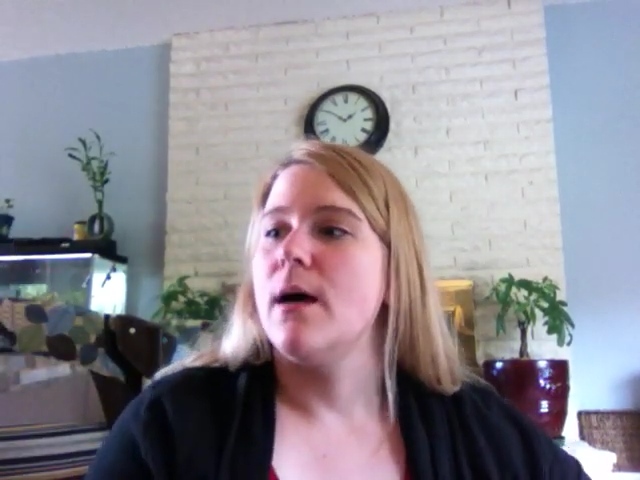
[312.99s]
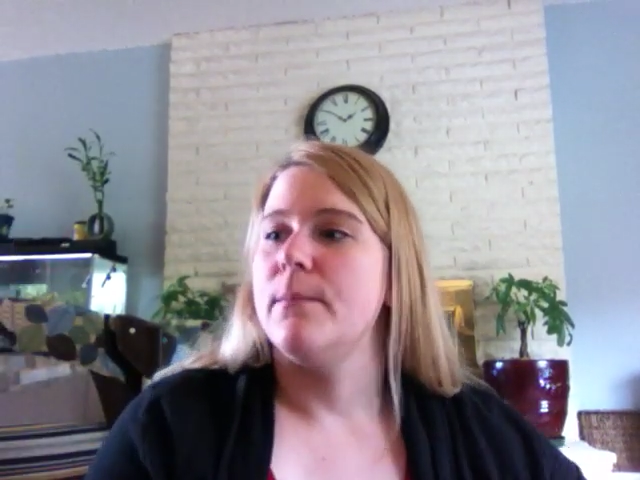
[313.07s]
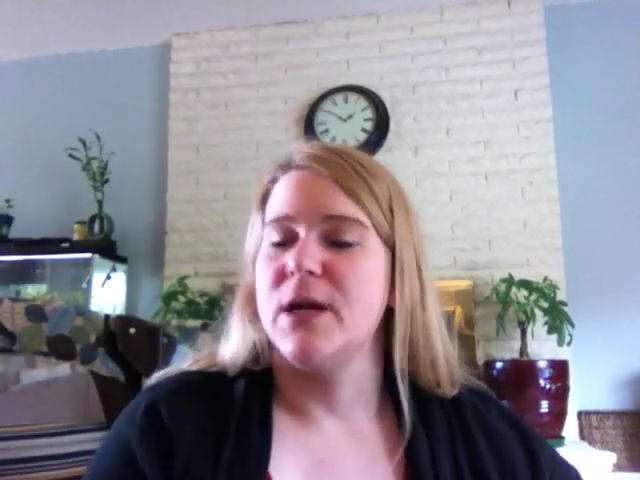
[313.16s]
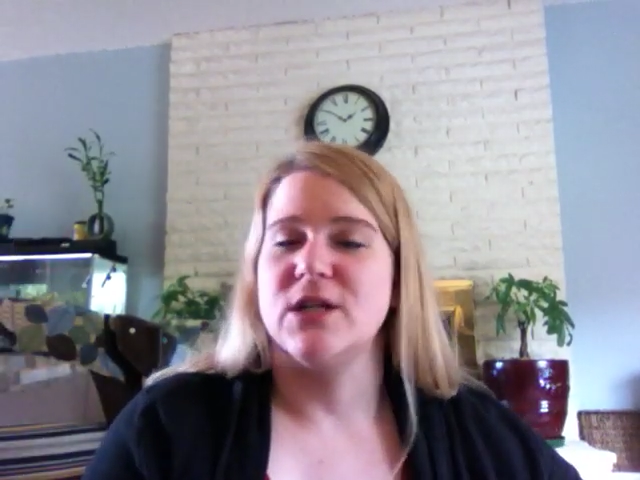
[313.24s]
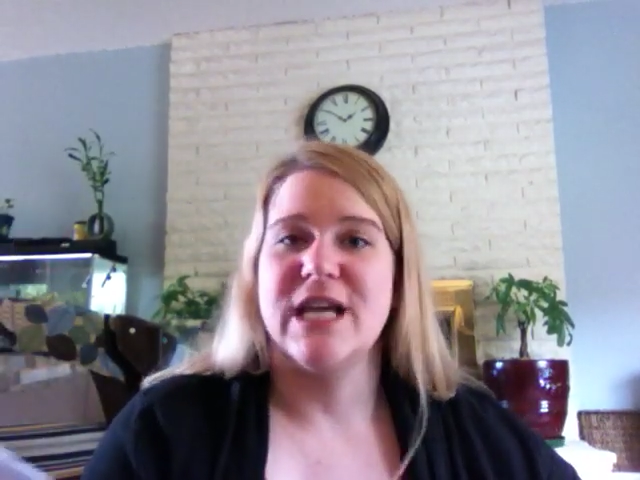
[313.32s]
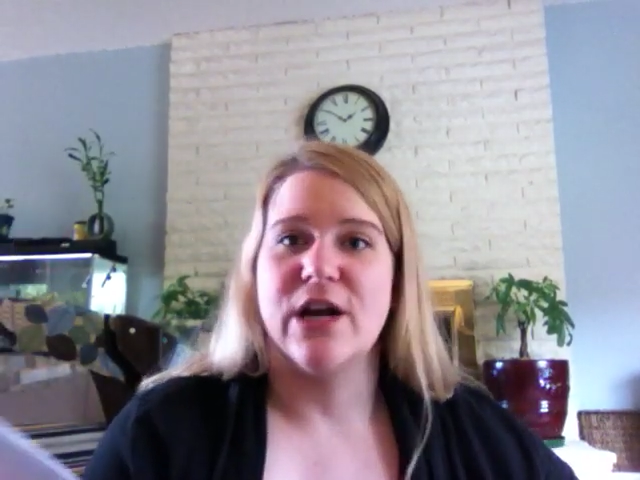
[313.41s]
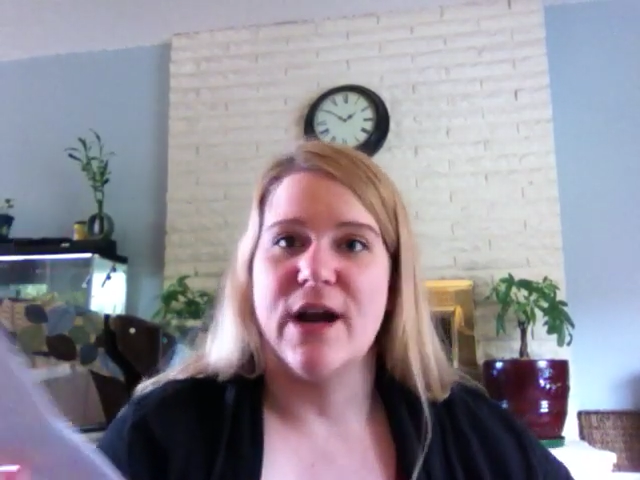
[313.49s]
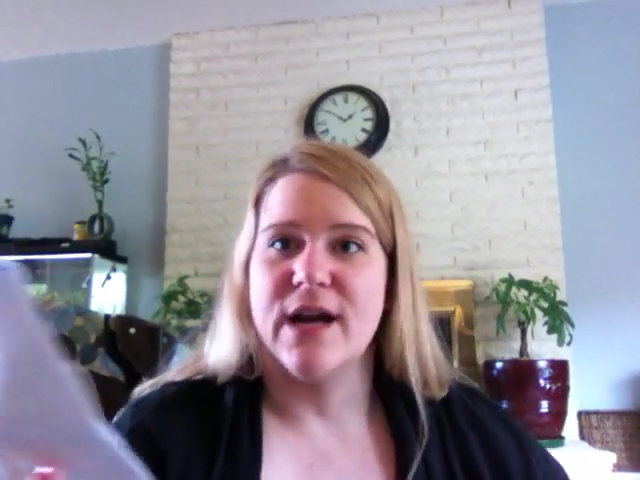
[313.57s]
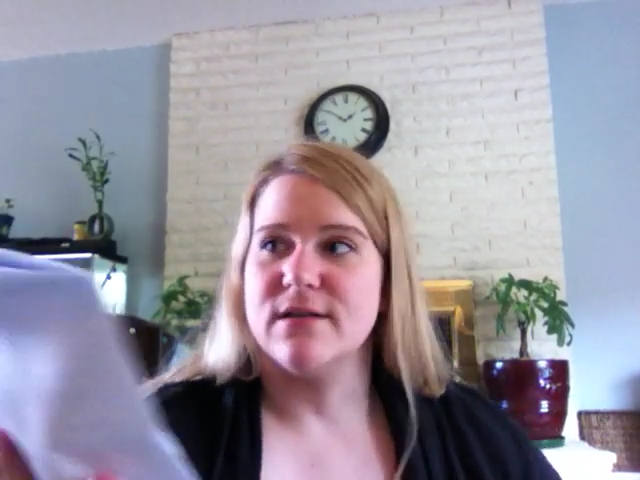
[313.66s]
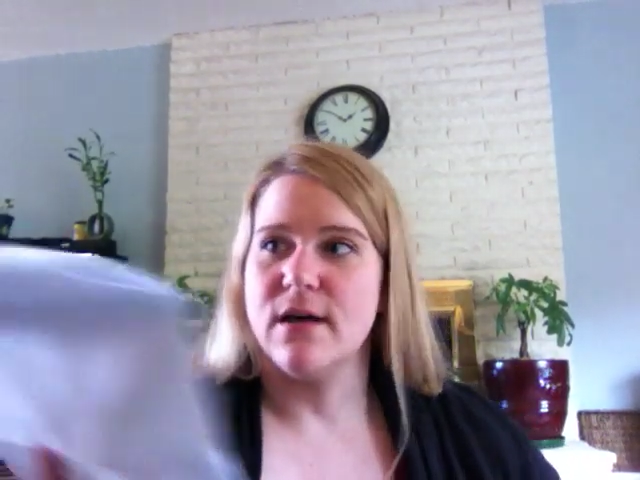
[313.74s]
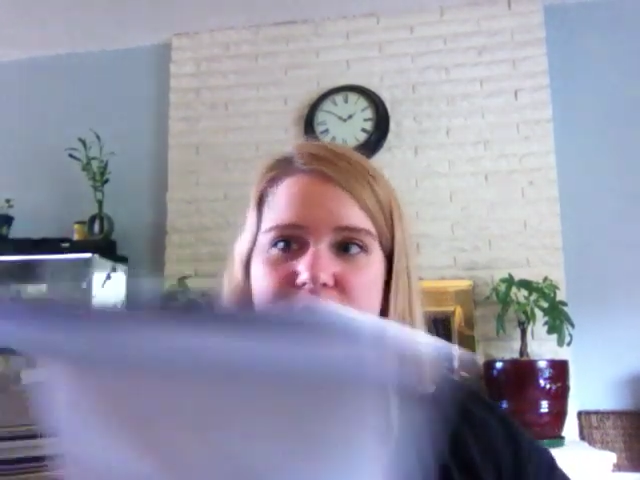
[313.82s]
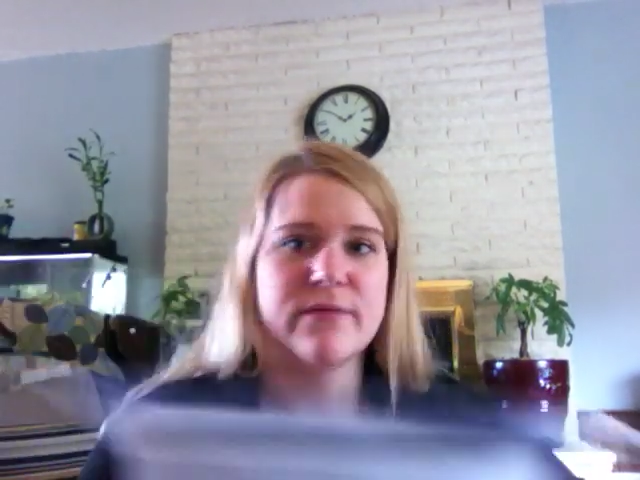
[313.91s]
Pick take her
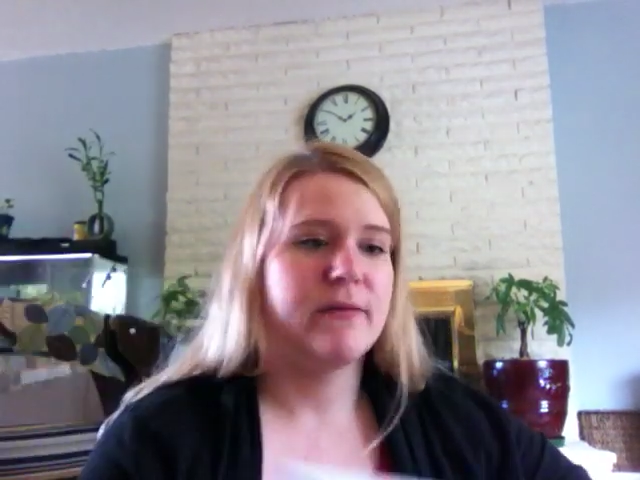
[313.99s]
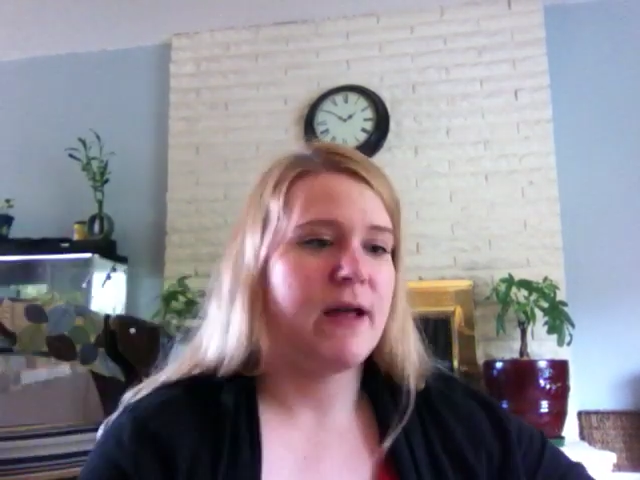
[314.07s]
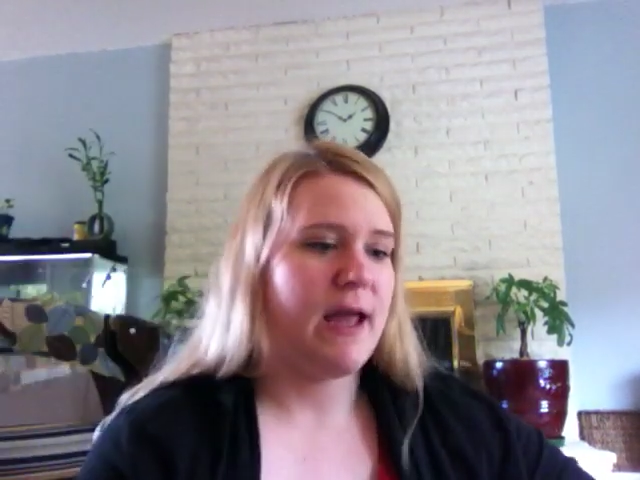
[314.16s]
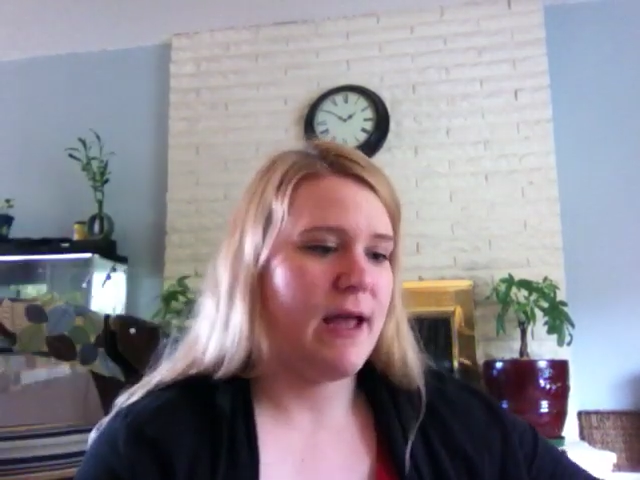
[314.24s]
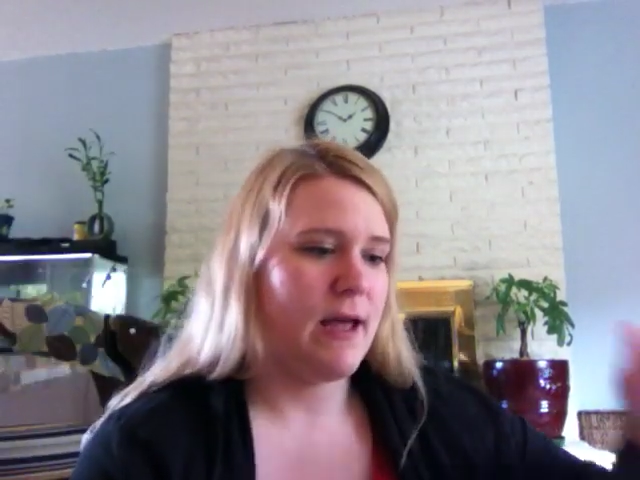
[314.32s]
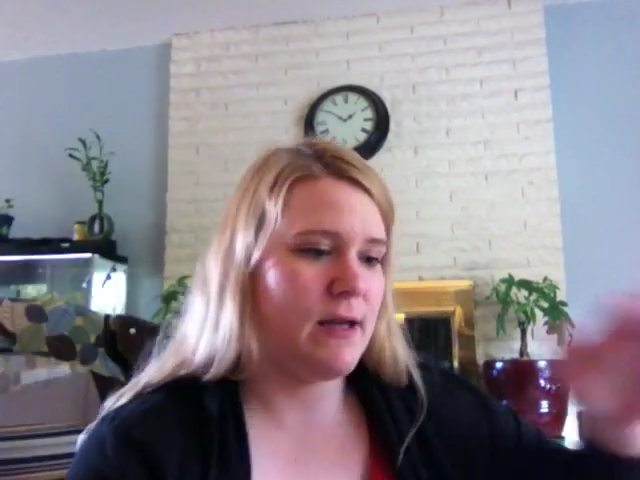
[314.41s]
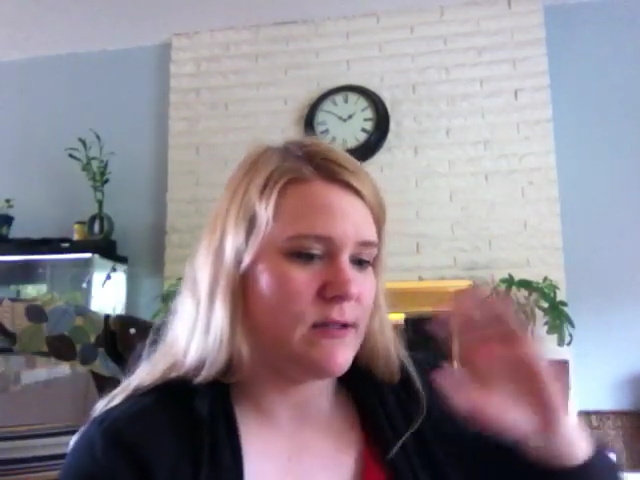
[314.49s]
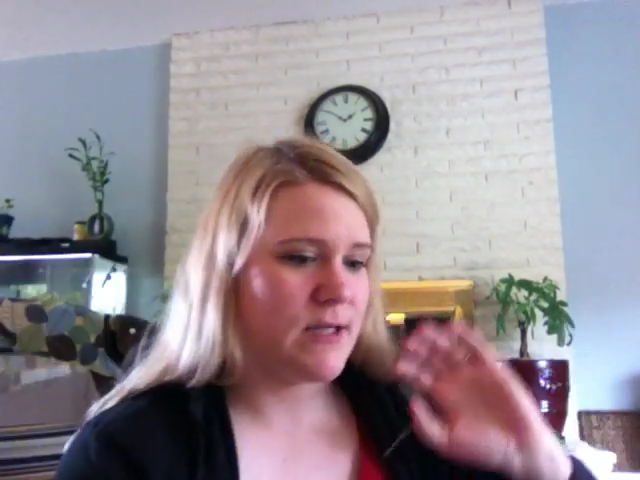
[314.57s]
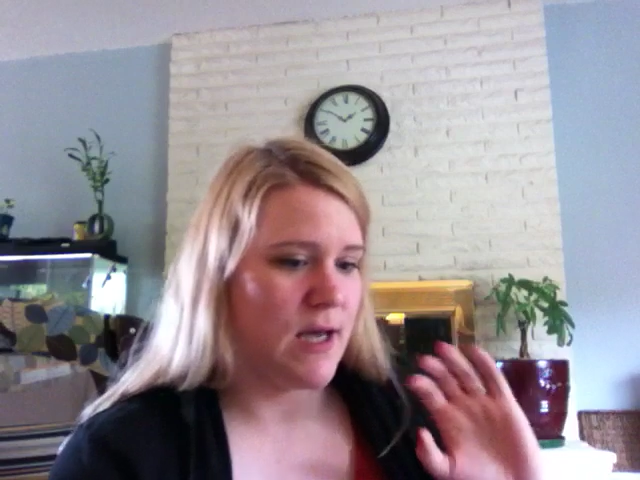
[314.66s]
hand off. And